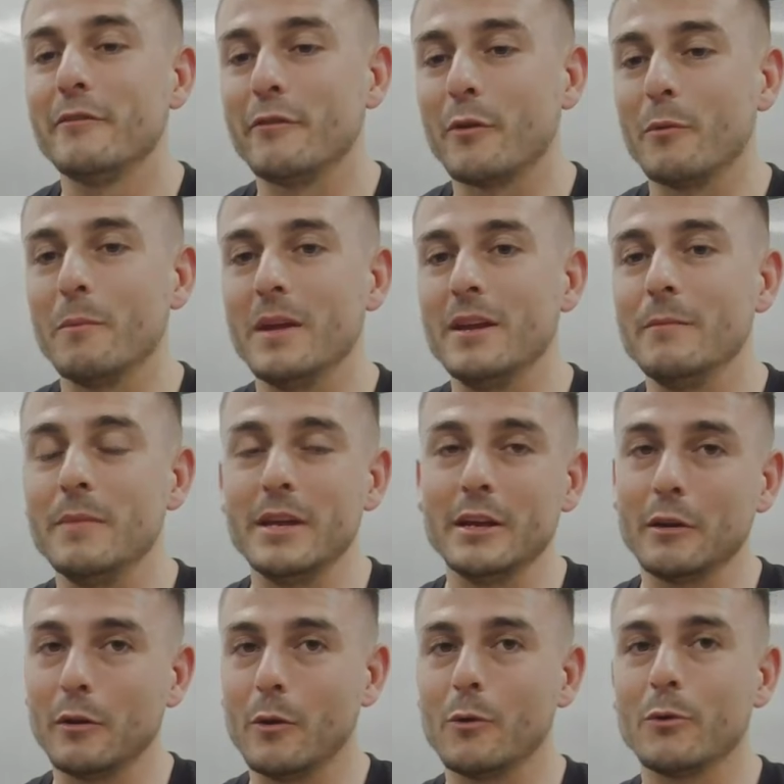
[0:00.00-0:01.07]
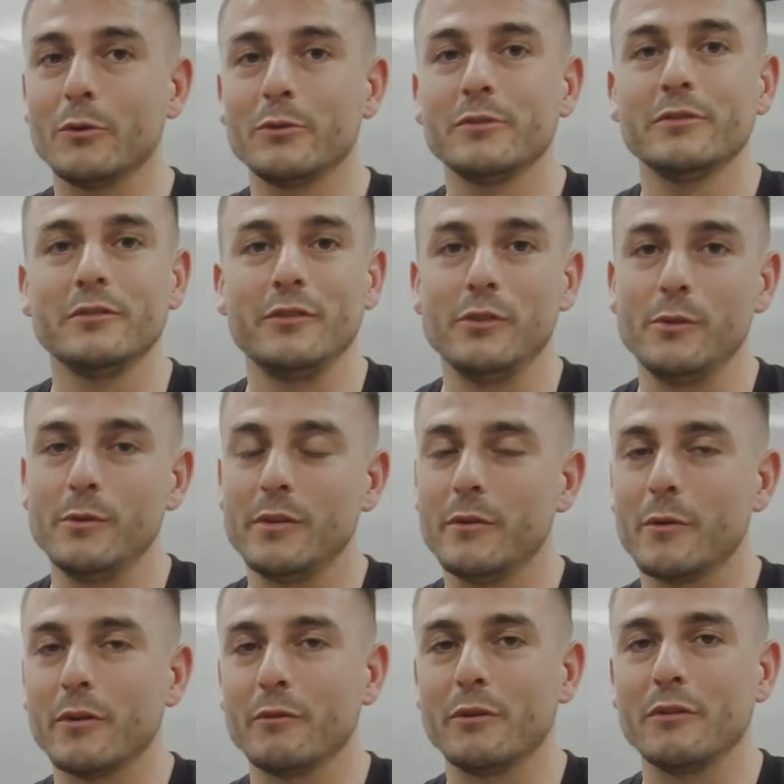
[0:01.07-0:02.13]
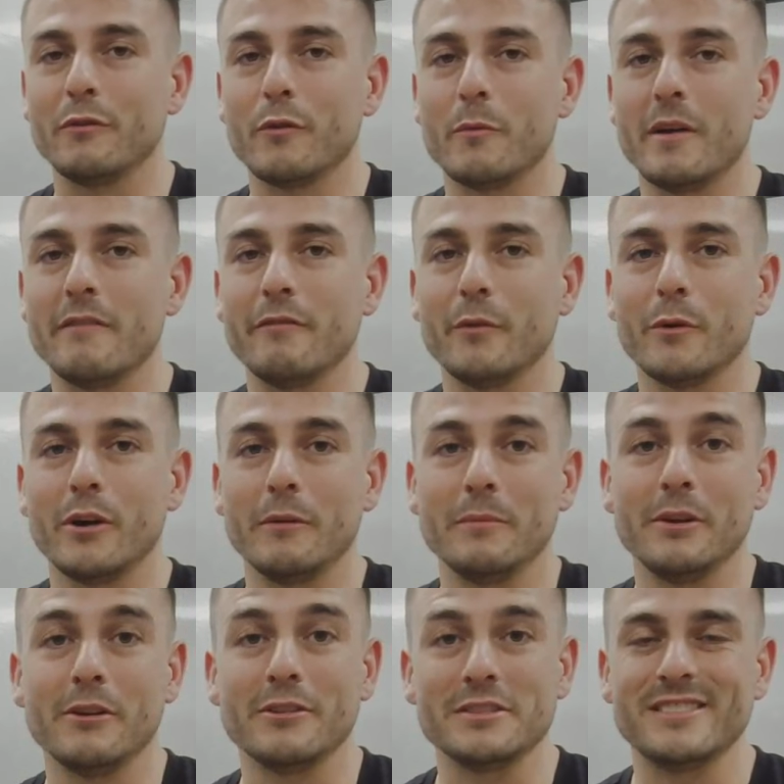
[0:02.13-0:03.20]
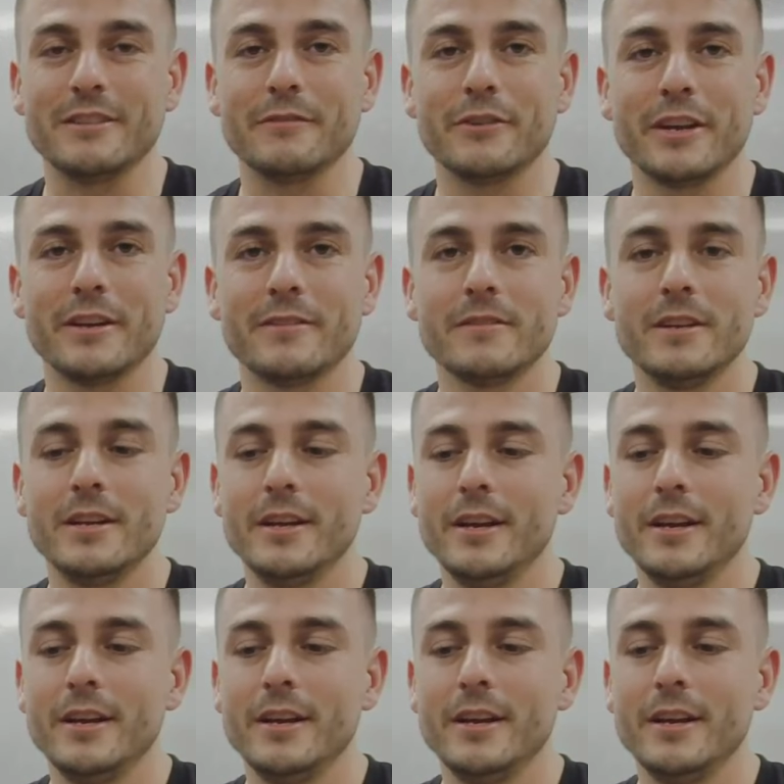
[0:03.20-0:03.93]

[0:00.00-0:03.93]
for me being local to the Northridge 4x4 up here in Silverdale.